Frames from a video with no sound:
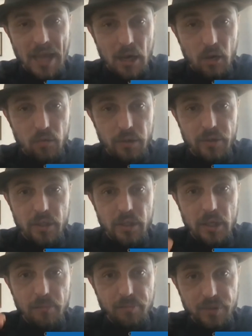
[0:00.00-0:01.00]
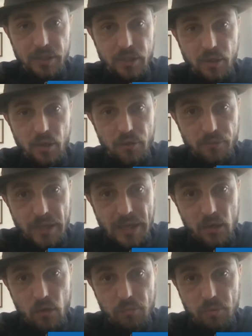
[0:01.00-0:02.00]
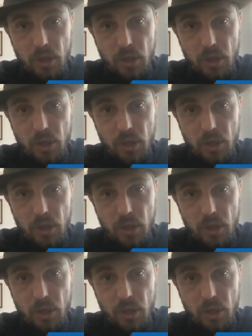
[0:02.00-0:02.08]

power in their company, go through that whole